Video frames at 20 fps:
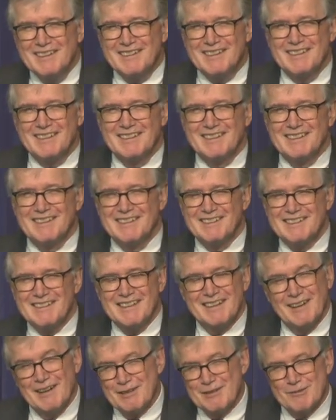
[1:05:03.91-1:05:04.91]

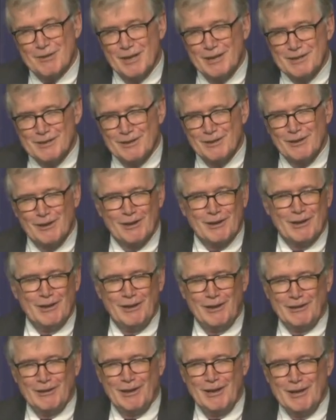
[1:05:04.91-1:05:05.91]
And I tried to
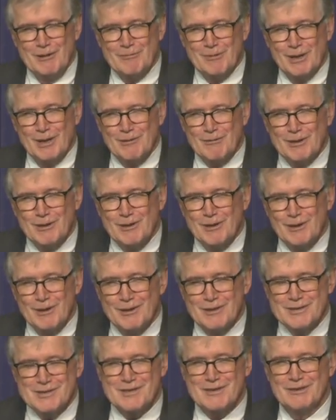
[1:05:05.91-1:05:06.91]
outline what I
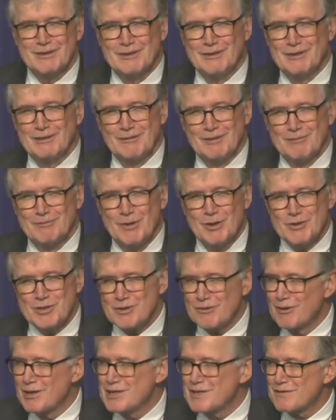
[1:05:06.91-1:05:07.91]
regard as the
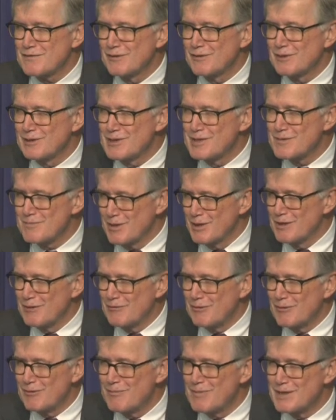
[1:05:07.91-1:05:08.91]
most graceful, least
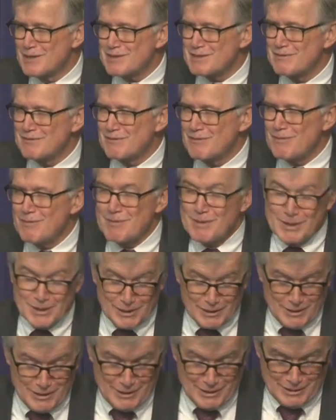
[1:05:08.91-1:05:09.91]
painful, best of a
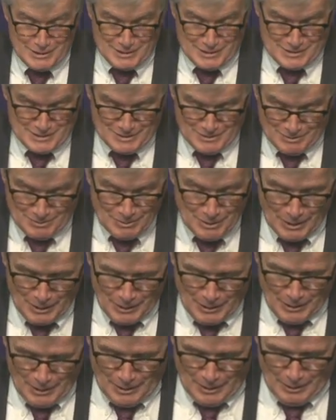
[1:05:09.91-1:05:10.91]
bad lot. So
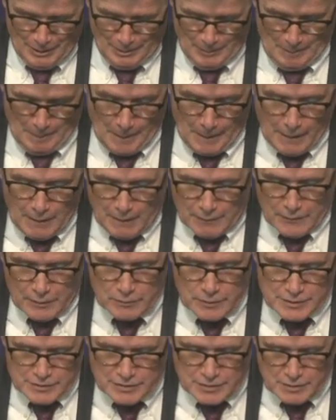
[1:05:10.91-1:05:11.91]

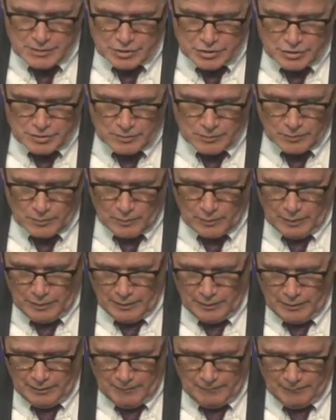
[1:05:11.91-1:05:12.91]
there is an issue
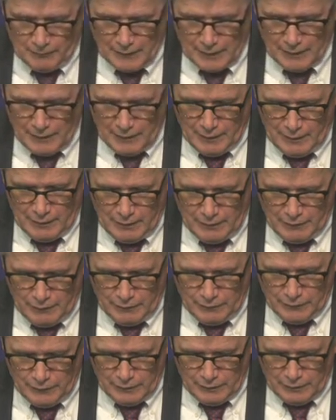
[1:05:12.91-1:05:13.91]
of
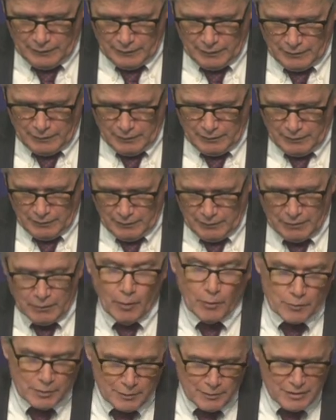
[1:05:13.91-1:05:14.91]

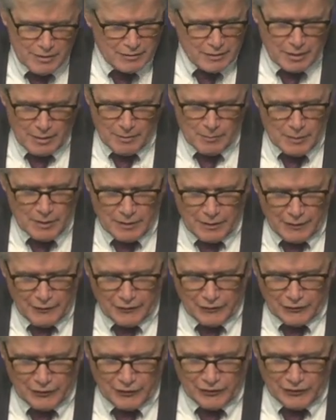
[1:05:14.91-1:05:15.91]
the income
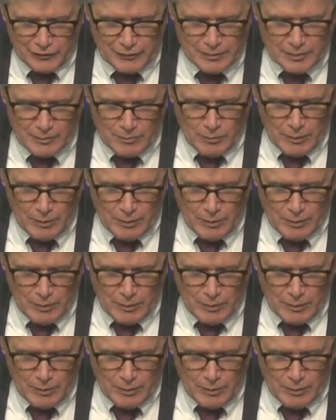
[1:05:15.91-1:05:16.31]
elasticity.